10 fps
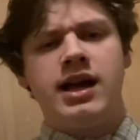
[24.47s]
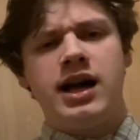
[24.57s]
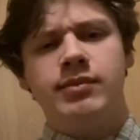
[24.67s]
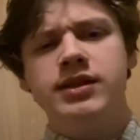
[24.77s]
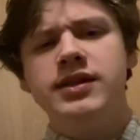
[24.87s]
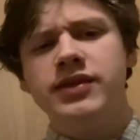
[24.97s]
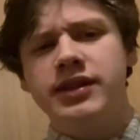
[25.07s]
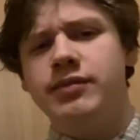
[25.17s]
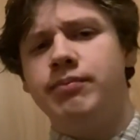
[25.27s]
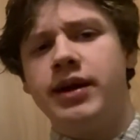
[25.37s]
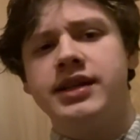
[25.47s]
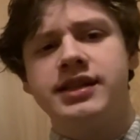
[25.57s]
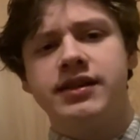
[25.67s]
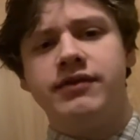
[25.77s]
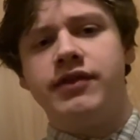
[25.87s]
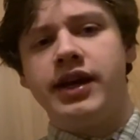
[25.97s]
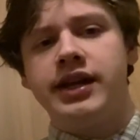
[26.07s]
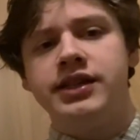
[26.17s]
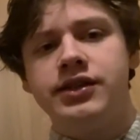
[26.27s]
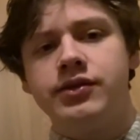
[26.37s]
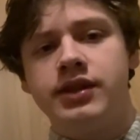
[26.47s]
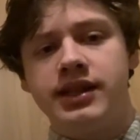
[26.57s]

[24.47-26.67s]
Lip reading: I believe I can best convey to you the